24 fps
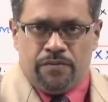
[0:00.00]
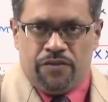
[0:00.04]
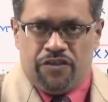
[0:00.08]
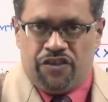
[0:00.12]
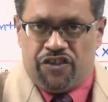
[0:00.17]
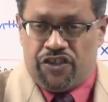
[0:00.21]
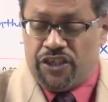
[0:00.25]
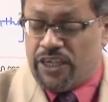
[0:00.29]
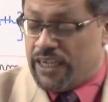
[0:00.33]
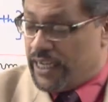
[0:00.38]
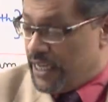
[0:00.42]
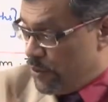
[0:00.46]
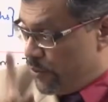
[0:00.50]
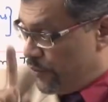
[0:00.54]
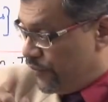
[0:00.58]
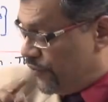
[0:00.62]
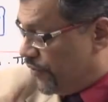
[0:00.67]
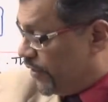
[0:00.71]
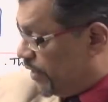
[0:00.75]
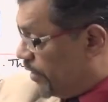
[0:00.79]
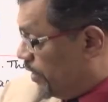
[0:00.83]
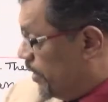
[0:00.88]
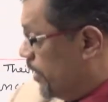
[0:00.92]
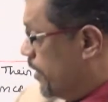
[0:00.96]
Check out
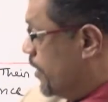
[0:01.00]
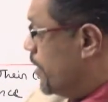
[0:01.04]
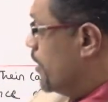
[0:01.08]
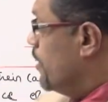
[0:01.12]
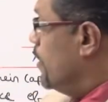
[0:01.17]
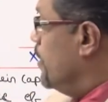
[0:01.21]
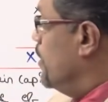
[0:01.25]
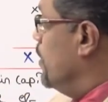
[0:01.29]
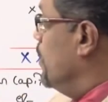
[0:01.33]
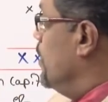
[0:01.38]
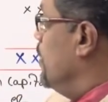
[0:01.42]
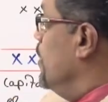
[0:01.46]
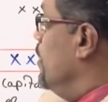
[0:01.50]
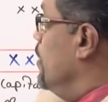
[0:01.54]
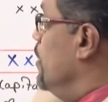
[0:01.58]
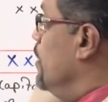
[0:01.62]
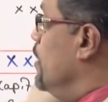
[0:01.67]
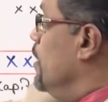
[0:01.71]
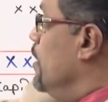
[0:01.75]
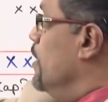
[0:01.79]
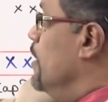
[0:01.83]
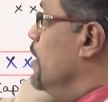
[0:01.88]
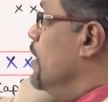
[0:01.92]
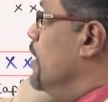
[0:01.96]
further.
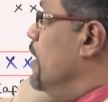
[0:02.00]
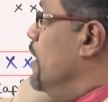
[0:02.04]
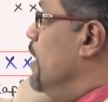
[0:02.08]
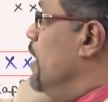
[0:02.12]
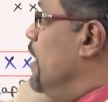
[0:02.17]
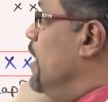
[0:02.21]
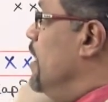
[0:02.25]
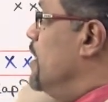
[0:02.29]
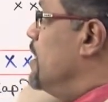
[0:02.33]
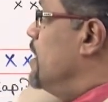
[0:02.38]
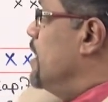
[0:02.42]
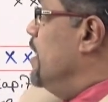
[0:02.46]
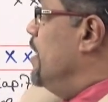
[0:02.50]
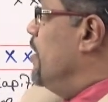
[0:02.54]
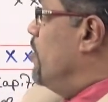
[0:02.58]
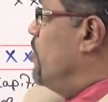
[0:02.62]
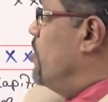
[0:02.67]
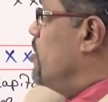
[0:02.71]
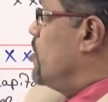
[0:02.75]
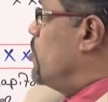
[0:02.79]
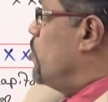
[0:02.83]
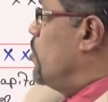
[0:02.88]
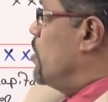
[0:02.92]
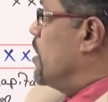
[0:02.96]
Less
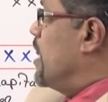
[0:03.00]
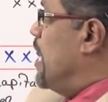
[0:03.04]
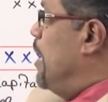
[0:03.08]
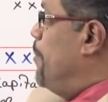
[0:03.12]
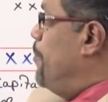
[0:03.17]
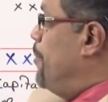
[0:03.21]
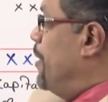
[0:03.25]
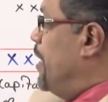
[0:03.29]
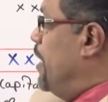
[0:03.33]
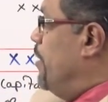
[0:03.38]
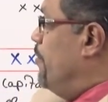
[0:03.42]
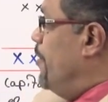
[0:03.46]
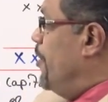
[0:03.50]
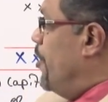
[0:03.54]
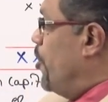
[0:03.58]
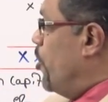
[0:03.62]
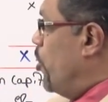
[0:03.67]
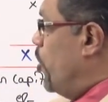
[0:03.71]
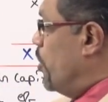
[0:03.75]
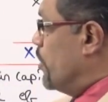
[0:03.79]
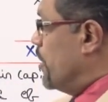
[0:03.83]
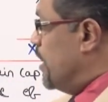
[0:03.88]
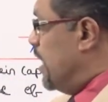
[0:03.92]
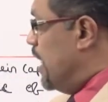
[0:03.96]
interest on capital
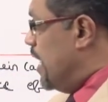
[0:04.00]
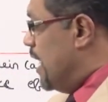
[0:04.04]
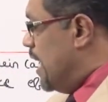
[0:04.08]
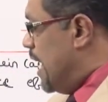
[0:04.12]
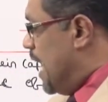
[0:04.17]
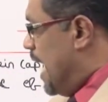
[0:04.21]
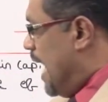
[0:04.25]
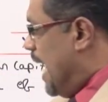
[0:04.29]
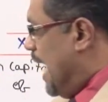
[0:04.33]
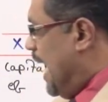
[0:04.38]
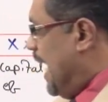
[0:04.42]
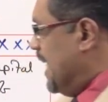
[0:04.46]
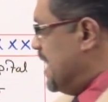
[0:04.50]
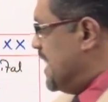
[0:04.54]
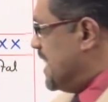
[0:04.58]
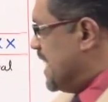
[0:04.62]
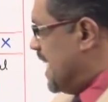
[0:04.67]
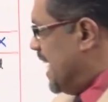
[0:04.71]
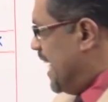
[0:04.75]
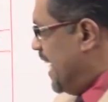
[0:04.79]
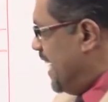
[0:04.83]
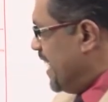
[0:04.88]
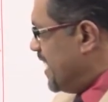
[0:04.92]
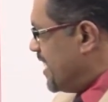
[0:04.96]
withdrawn. Has
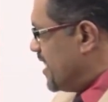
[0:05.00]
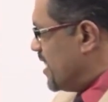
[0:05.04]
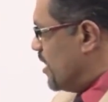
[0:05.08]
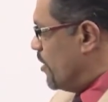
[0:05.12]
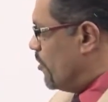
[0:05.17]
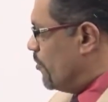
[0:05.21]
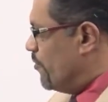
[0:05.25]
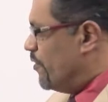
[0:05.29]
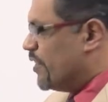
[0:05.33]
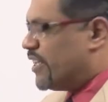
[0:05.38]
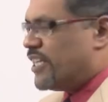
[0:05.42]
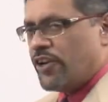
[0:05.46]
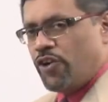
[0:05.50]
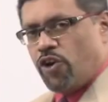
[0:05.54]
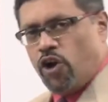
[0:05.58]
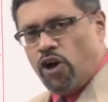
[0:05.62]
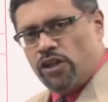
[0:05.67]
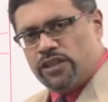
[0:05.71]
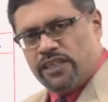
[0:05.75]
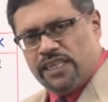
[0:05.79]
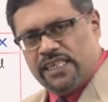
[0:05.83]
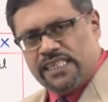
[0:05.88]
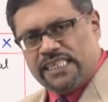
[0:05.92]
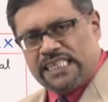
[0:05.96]
X
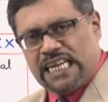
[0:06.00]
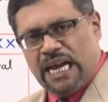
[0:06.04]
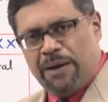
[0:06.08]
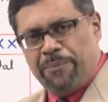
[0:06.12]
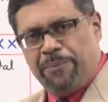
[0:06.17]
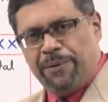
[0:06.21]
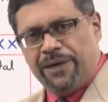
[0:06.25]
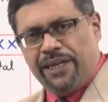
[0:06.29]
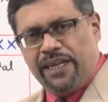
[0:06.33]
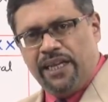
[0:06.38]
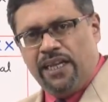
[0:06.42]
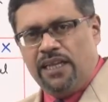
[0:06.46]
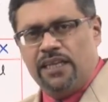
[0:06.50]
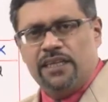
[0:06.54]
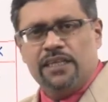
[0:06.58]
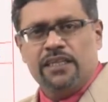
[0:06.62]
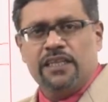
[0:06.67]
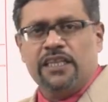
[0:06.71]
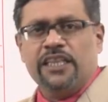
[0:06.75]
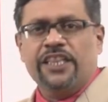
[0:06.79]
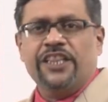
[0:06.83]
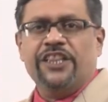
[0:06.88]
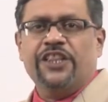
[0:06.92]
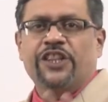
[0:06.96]
withdrawn his capital?
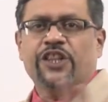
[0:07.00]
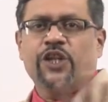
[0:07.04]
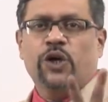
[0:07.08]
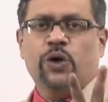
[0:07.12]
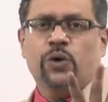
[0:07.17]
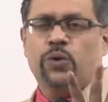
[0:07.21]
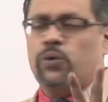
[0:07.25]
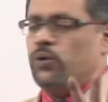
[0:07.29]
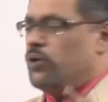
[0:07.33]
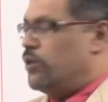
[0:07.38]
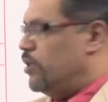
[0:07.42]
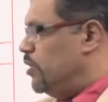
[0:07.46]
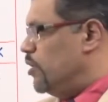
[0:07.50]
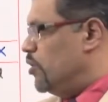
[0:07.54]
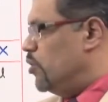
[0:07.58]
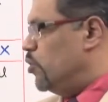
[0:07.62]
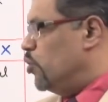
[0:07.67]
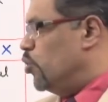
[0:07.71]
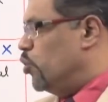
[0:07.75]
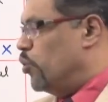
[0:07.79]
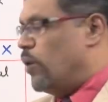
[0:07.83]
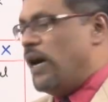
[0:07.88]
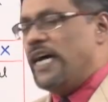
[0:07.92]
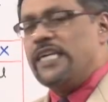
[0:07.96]
No.
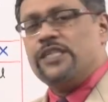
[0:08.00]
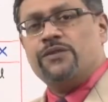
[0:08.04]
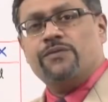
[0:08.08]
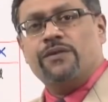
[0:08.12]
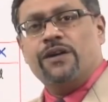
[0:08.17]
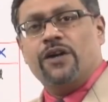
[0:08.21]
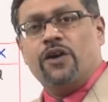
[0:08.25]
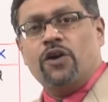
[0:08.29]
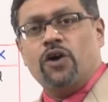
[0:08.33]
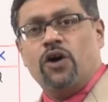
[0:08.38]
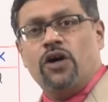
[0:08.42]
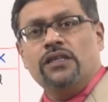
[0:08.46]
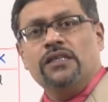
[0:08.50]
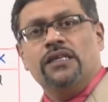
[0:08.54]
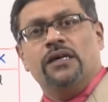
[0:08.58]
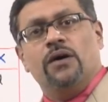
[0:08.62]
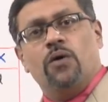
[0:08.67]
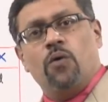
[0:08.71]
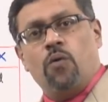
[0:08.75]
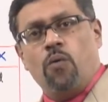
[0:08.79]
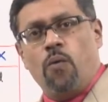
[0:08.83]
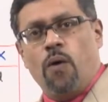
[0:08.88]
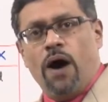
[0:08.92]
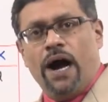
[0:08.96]
Who has
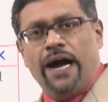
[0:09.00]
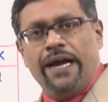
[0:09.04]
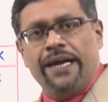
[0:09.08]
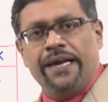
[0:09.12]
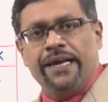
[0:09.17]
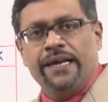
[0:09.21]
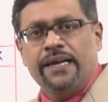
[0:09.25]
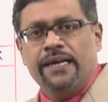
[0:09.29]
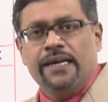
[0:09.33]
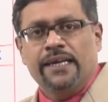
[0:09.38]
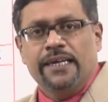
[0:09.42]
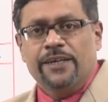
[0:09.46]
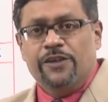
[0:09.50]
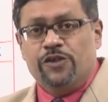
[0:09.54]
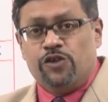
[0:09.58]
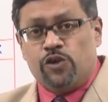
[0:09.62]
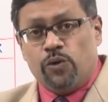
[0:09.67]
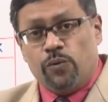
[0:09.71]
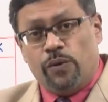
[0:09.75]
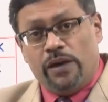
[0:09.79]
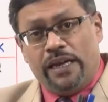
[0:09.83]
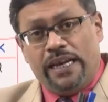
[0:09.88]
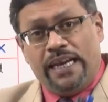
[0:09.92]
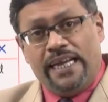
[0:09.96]
withdrawn? Y. So
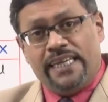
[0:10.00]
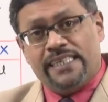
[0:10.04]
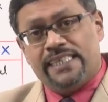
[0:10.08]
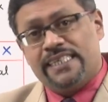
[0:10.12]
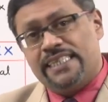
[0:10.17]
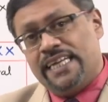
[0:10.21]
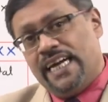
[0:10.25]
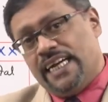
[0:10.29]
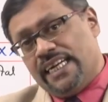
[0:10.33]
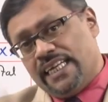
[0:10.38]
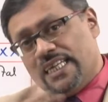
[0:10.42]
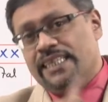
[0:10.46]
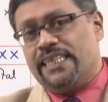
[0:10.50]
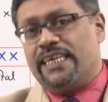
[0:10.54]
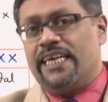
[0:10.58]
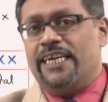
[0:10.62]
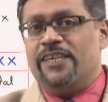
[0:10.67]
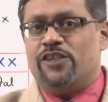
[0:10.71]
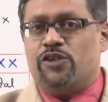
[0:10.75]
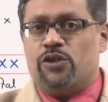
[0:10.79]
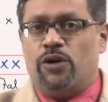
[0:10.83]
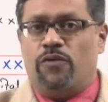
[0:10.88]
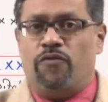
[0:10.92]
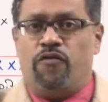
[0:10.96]
we less that in
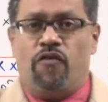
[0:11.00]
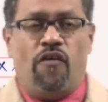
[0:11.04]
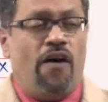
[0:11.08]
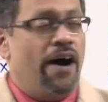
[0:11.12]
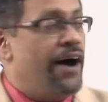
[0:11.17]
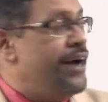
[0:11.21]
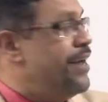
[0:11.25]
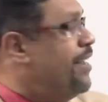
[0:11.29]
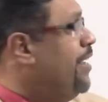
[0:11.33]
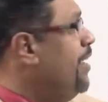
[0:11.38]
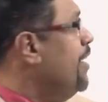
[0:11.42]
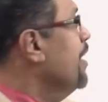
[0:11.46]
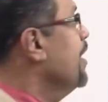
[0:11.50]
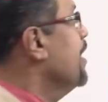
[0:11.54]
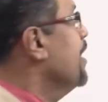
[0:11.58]
case of Y.